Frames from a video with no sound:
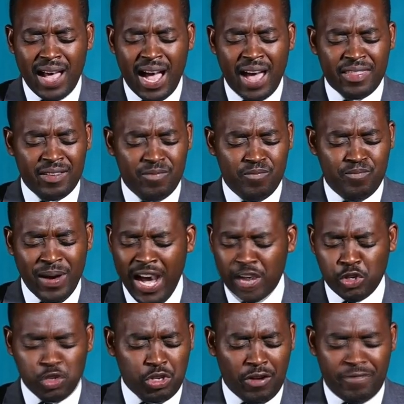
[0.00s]
are the
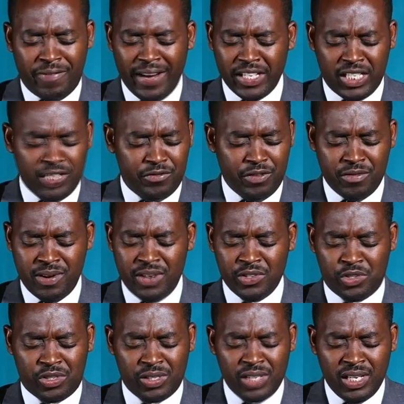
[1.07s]
battles you're fighting for
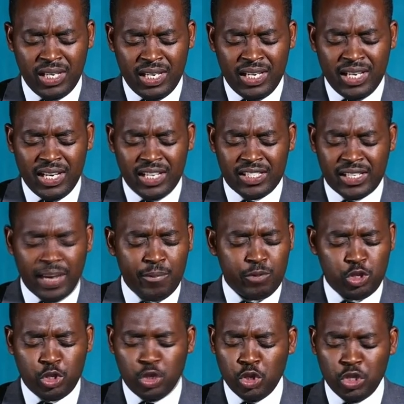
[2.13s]
us. At
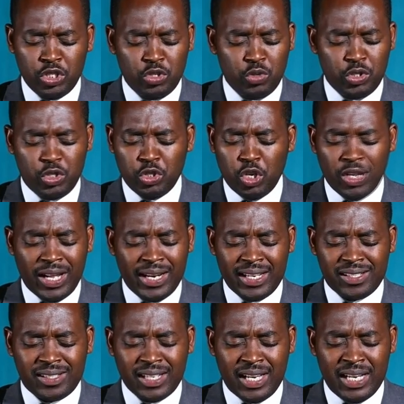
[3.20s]
times we don't we do not
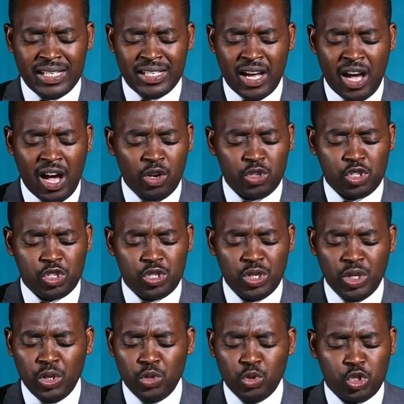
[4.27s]
understand how
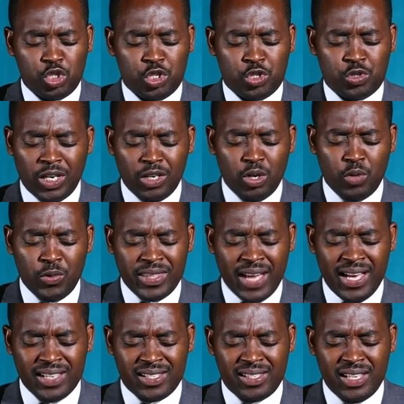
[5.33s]
you struggle
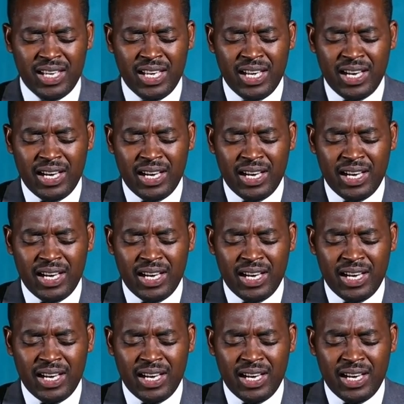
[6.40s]
with us,